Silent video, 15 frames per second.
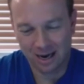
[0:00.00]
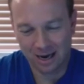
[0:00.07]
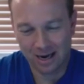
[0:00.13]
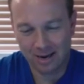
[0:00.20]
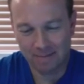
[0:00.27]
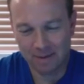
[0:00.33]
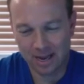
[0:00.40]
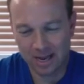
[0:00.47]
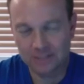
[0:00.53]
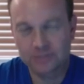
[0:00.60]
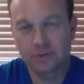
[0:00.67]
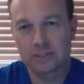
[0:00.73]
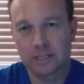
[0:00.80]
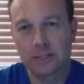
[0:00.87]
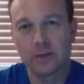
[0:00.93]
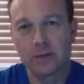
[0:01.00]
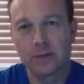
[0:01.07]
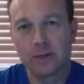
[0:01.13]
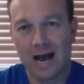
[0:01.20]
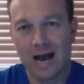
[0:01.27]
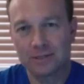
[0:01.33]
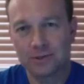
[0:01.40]
And so it's a
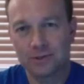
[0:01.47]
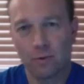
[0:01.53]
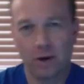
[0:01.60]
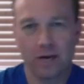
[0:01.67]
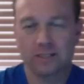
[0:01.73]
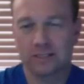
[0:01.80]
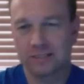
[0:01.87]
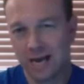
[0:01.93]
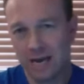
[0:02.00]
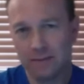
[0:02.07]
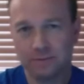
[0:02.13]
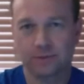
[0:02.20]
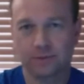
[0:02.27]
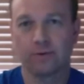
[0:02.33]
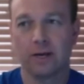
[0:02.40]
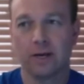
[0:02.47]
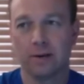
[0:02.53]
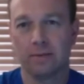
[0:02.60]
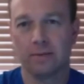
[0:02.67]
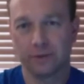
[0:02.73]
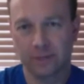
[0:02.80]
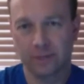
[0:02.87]
little more hassle, whereas
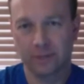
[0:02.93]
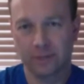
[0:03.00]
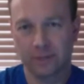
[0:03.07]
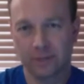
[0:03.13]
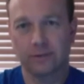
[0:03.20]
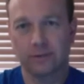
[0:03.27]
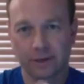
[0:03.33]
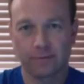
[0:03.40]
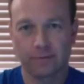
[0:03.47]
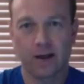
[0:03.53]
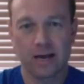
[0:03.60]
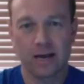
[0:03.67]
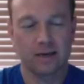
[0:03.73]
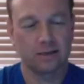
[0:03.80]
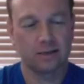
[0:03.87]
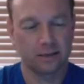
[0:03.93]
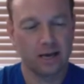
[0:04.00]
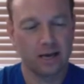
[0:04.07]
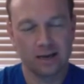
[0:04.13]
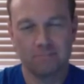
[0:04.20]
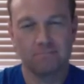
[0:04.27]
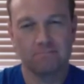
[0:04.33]
TypeScript, you can literally write
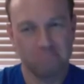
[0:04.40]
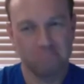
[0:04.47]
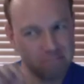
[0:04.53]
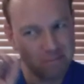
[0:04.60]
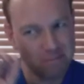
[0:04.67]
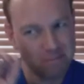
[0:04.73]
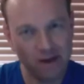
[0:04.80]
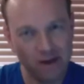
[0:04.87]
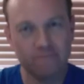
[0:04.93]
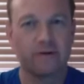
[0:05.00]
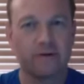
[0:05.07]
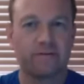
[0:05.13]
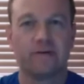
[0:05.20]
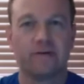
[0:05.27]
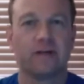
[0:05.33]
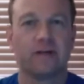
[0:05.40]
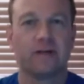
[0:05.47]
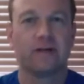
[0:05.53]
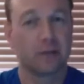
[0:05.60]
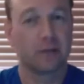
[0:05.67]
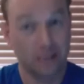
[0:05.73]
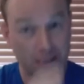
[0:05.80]
not every
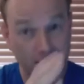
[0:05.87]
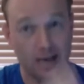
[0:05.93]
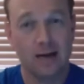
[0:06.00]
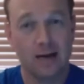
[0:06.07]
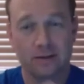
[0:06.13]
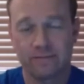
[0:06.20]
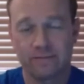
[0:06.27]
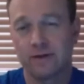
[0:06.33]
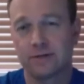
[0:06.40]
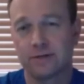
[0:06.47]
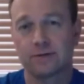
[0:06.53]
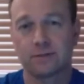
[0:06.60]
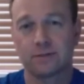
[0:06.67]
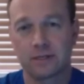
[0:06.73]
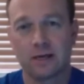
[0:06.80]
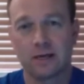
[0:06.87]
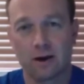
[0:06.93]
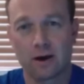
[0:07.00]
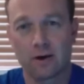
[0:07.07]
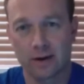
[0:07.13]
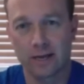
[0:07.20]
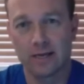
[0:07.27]
feature, but a lot of the features
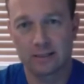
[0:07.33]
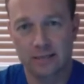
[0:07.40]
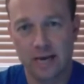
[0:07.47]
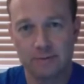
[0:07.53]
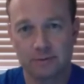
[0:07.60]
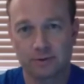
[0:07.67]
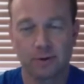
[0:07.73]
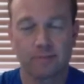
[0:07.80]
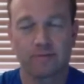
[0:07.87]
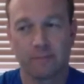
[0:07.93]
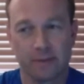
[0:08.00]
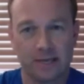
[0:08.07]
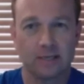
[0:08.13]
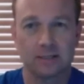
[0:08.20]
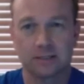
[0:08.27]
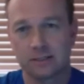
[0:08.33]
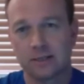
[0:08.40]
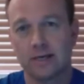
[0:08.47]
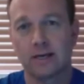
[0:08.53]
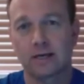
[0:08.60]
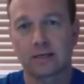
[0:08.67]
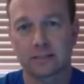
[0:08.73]
are in TypeScript from
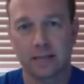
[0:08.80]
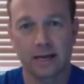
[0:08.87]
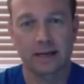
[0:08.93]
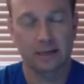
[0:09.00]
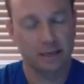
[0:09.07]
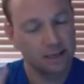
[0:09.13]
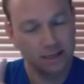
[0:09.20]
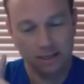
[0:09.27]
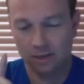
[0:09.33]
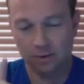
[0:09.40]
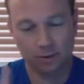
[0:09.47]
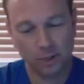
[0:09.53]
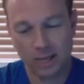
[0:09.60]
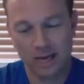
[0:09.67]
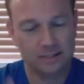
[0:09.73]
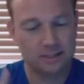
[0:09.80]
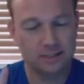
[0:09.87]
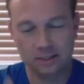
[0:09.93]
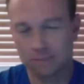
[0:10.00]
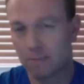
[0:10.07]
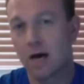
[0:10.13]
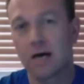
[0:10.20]
ES6, like, you know,
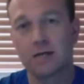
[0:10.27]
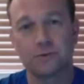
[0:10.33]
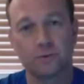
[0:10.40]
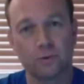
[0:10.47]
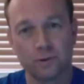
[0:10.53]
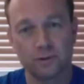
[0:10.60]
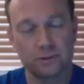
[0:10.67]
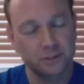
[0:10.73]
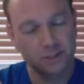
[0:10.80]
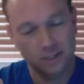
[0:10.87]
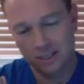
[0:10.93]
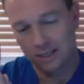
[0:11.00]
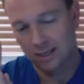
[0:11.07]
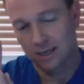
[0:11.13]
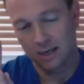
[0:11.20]
classes and modules.